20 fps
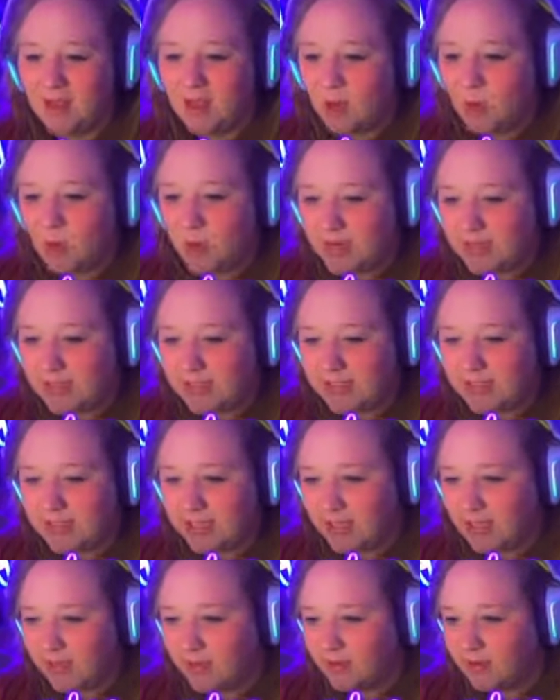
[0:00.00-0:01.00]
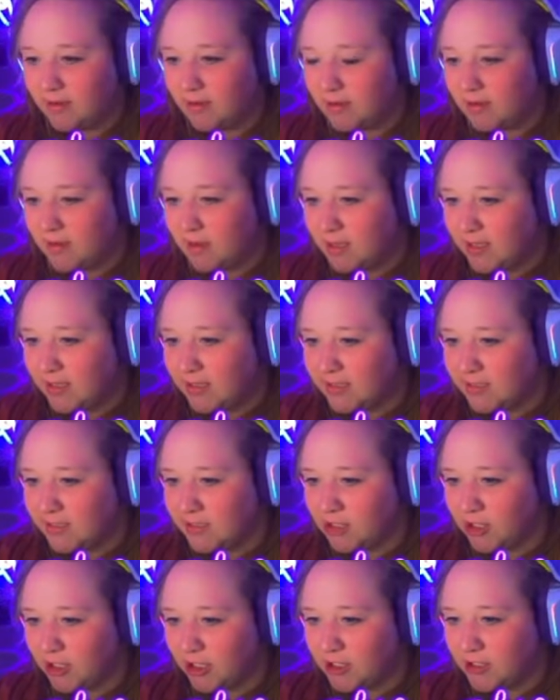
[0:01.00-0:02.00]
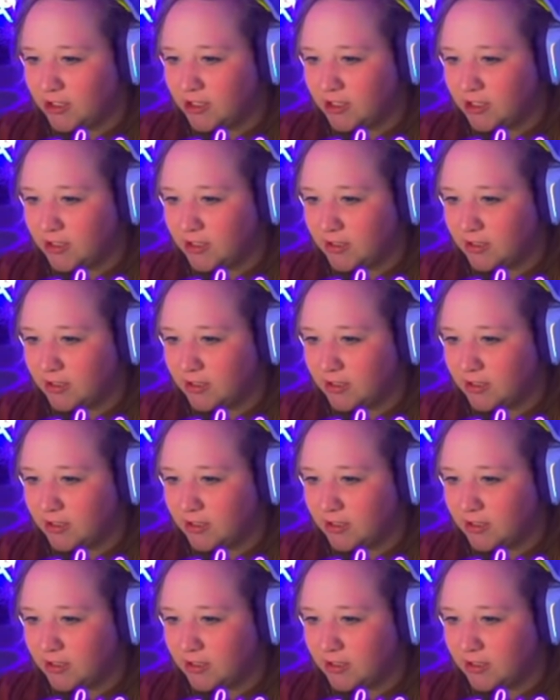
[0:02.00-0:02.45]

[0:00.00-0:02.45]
a second. Is this charged?